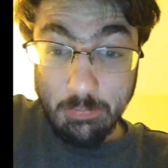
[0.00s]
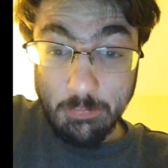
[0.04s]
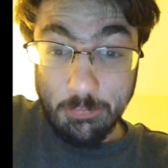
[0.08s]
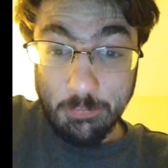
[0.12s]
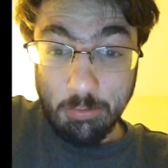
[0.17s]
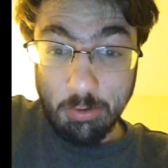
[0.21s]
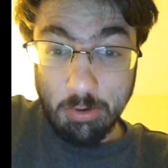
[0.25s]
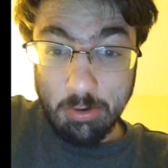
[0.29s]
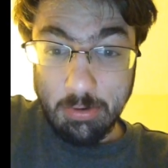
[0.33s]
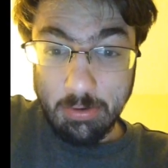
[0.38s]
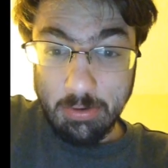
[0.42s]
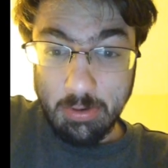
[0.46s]

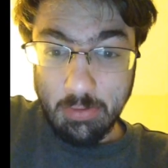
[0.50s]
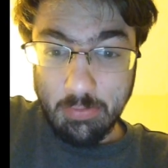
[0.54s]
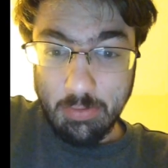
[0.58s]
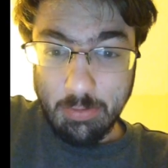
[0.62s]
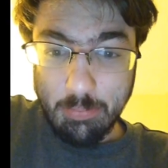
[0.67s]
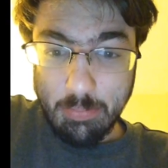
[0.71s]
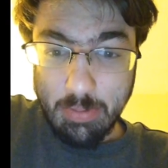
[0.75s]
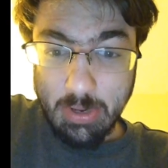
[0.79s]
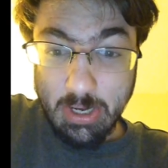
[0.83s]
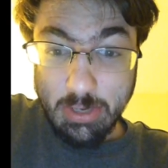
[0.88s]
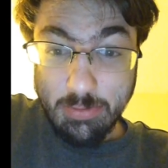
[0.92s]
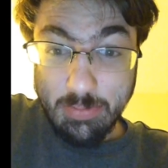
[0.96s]
forces of
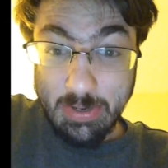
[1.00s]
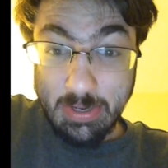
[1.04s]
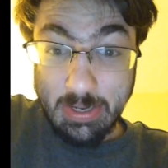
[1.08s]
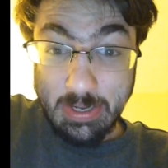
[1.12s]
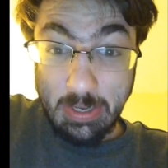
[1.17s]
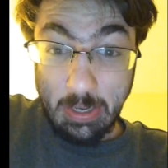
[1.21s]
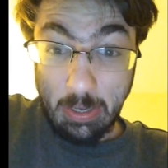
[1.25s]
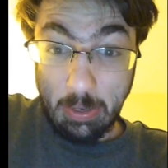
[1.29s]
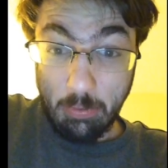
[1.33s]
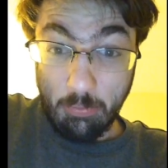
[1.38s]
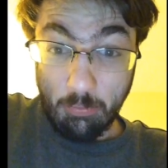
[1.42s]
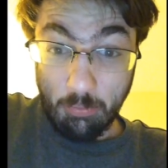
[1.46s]
impeachment
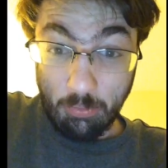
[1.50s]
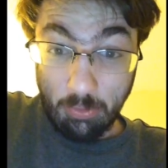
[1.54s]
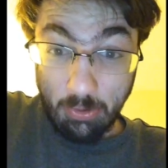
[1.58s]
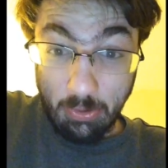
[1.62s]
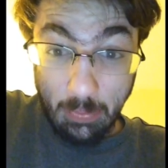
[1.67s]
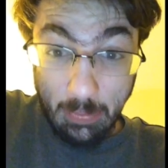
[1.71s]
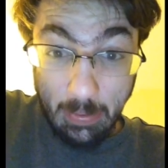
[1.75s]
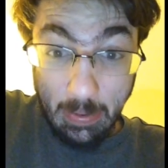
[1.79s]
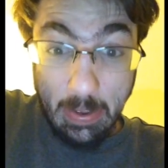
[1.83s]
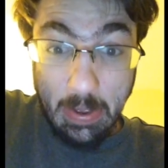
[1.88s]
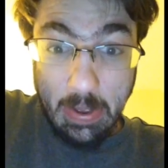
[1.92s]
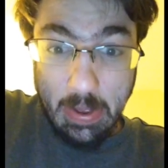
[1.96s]
can
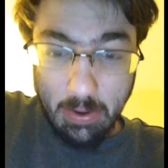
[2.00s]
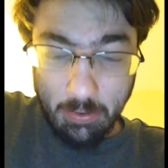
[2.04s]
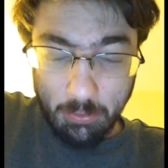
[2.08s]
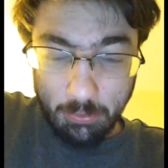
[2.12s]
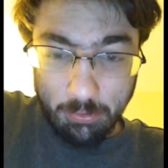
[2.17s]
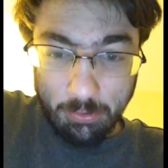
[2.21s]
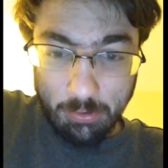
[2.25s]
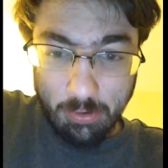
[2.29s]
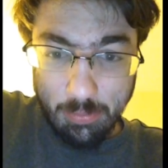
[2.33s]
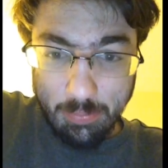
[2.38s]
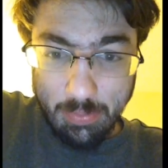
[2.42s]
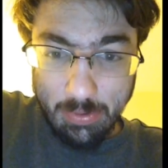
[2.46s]
really nail
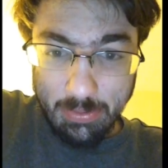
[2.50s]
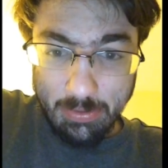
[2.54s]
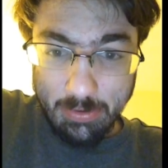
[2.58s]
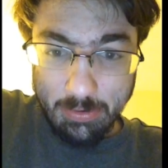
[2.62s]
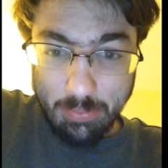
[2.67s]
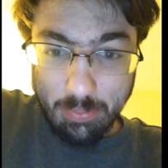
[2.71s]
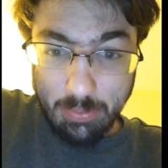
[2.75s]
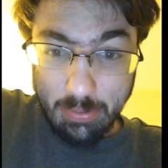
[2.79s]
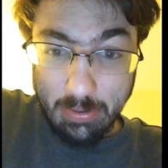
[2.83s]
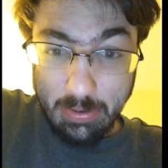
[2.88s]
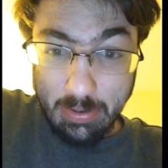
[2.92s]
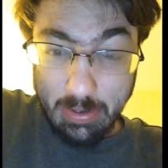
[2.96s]
Trump at this
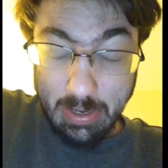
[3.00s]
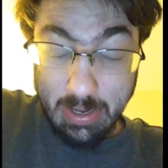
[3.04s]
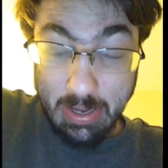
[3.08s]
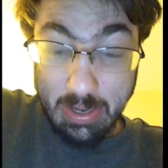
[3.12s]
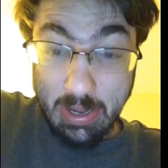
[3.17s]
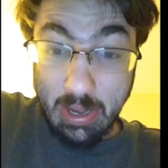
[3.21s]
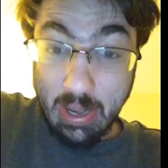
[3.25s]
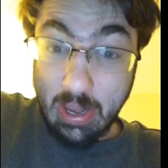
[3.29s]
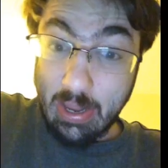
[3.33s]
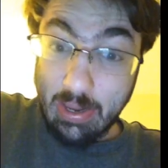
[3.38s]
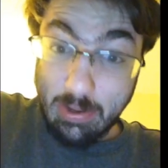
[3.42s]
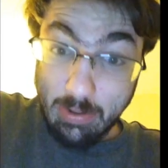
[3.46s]
point,
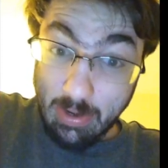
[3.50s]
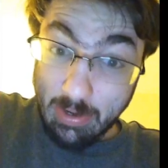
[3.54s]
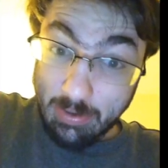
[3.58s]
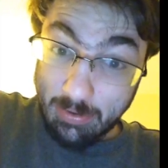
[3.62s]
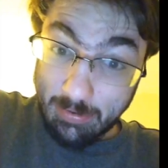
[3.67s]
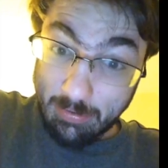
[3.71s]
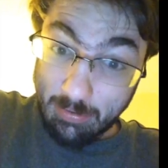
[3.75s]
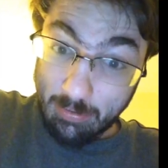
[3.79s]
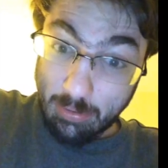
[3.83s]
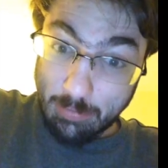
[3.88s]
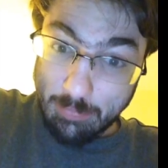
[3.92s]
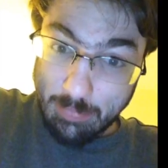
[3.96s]
and
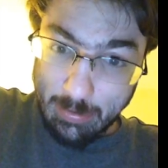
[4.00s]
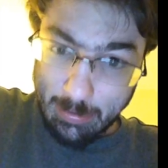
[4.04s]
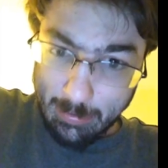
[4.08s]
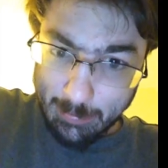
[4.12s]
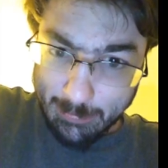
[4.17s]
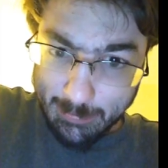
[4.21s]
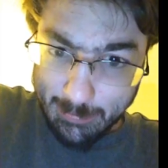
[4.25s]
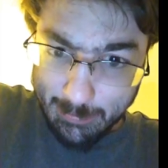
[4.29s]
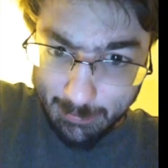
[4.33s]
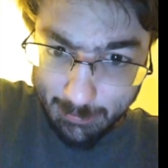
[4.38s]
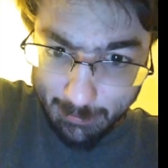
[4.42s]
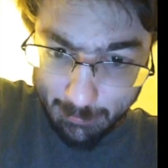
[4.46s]
actually
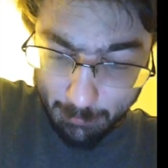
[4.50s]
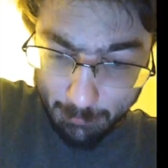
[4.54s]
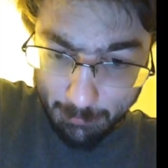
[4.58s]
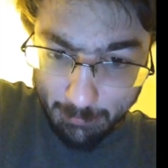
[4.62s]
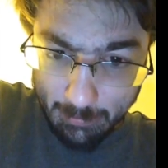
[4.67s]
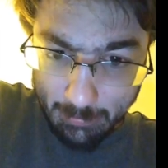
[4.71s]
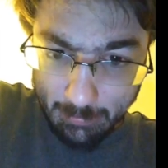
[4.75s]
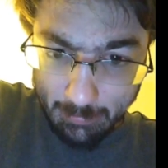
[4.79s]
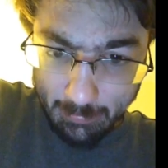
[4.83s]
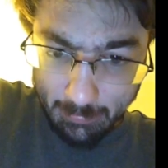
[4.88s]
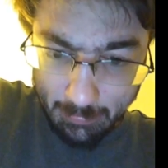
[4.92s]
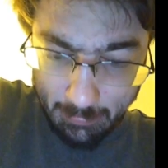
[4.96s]
Pence
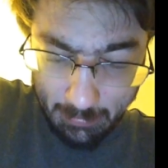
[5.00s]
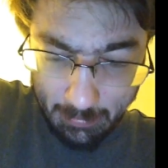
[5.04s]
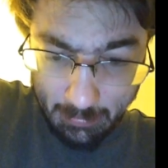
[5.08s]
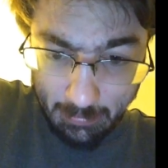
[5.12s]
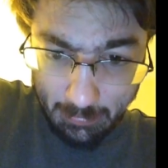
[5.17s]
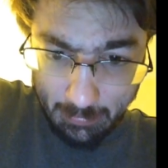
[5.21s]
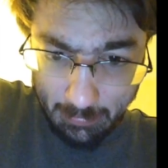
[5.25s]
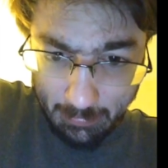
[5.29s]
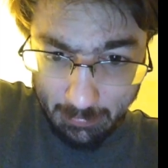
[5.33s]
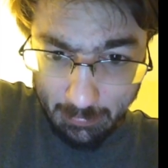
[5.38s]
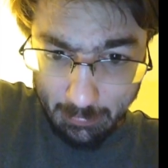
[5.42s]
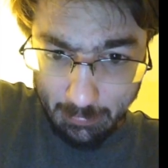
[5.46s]
too,
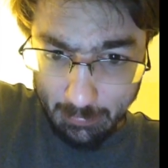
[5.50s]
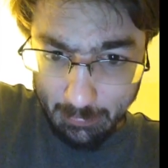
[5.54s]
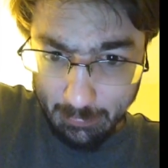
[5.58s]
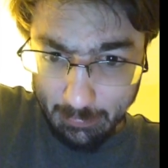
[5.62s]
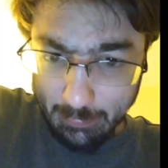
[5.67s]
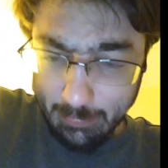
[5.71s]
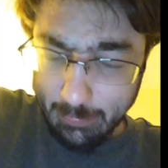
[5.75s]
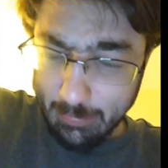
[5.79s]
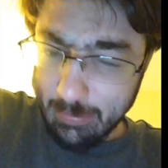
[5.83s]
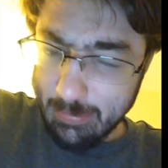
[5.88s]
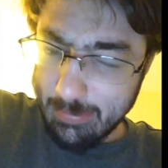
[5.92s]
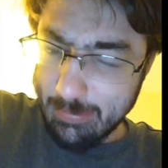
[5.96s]

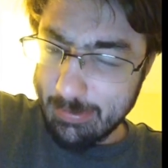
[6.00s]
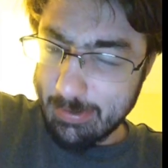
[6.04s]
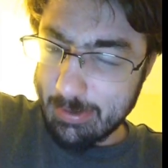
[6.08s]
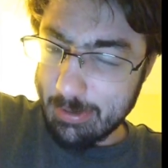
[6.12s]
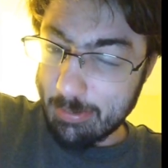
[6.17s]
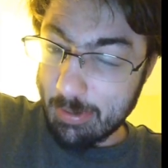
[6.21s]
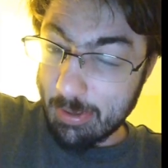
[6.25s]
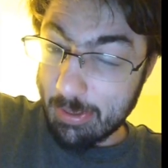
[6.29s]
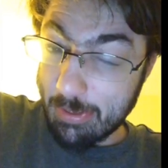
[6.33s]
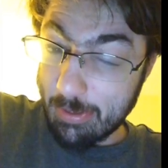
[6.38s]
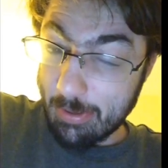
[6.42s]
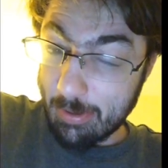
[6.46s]
come
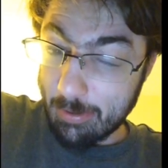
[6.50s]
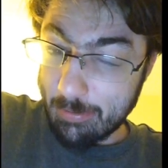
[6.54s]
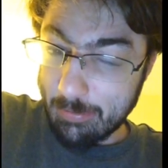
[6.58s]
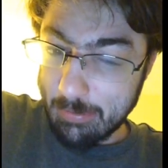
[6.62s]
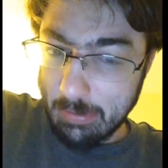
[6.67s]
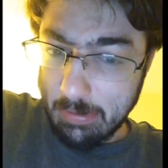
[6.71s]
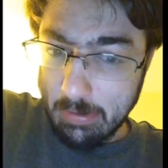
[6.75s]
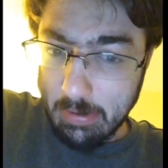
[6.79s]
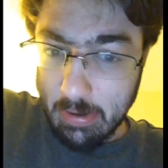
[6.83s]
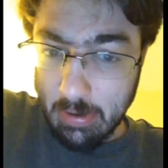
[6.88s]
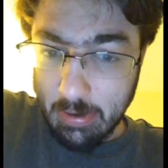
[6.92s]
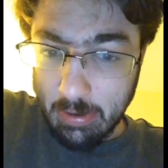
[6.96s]
to think of
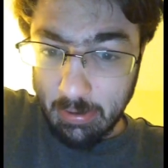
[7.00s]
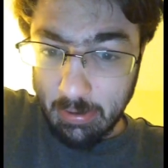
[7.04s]
it,